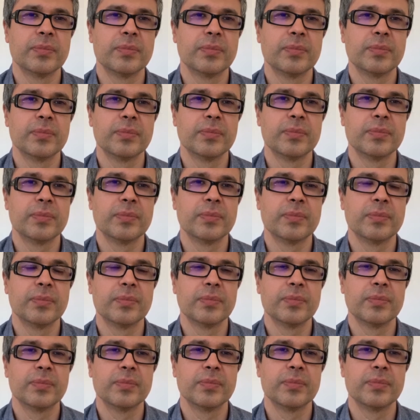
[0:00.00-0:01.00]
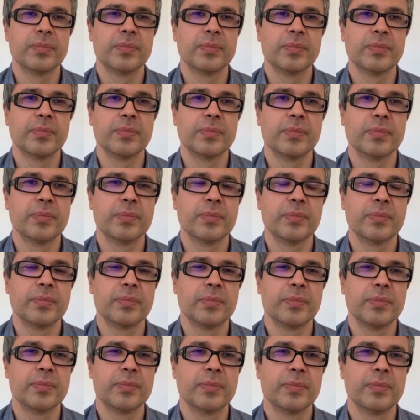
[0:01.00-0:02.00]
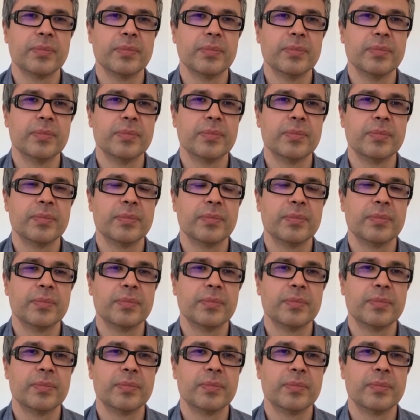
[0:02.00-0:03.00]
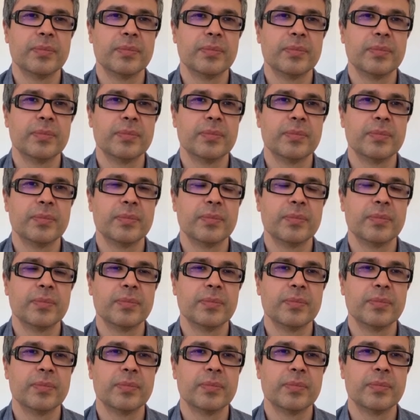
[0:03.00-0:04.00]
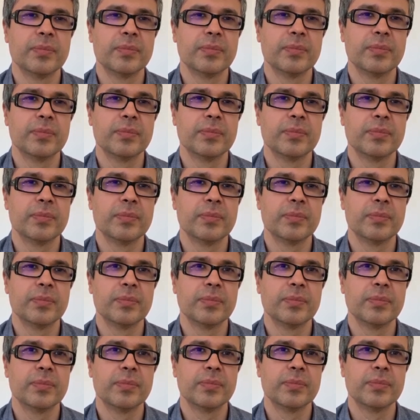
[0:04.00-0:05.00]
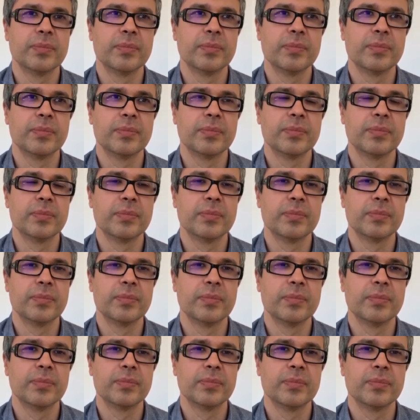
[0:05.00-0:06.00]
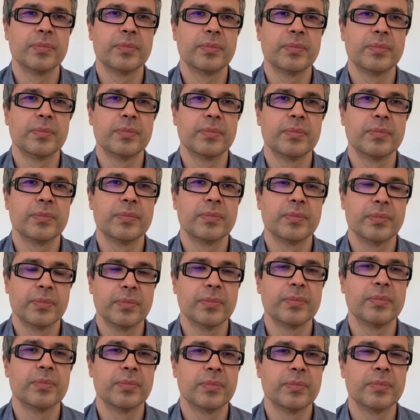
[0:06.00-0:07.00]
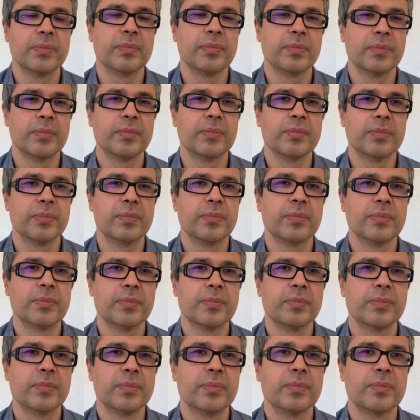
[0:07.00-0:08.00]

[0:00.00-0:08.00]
This person isn't speaking.